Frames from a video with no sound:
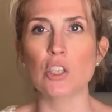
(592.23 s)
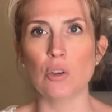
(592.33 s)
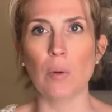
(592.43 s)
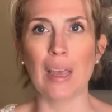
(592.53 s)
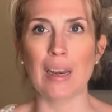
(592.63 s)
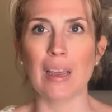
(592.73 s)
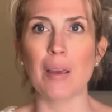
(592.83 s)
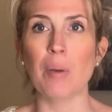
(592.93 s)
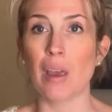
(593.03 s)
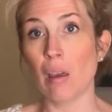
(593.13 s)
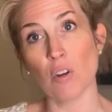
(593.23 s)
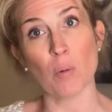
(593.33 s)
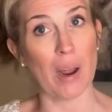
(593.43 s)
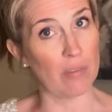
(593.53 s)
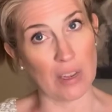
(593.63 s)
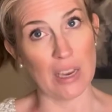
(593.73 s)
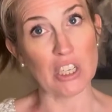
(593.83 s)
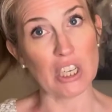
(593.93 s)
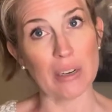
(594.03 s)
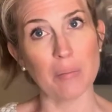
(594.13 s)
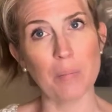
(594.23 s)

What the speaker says: to any behavior modification.